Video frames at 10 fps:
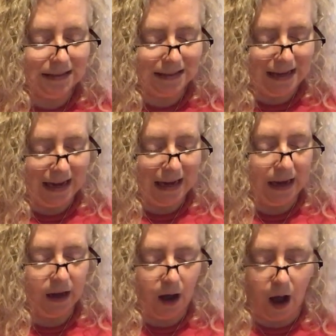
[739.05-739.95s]
What
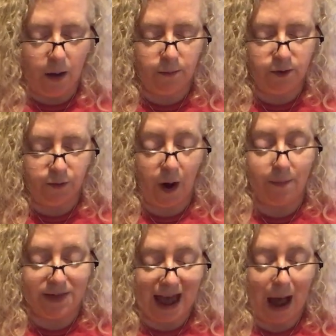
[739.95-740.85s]
we
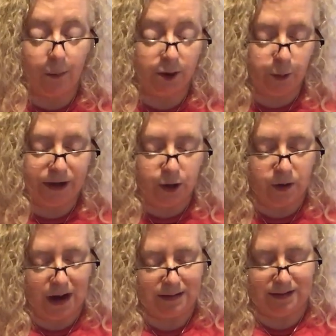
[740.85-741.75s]
see comes
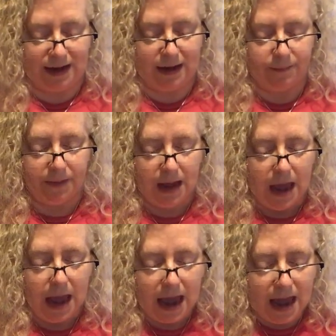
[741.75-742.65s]
from that which we
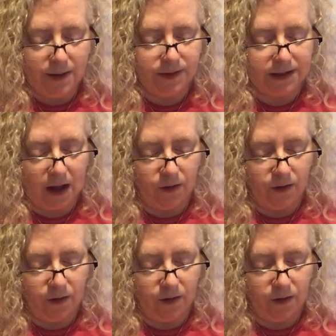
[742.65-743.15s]
do not see.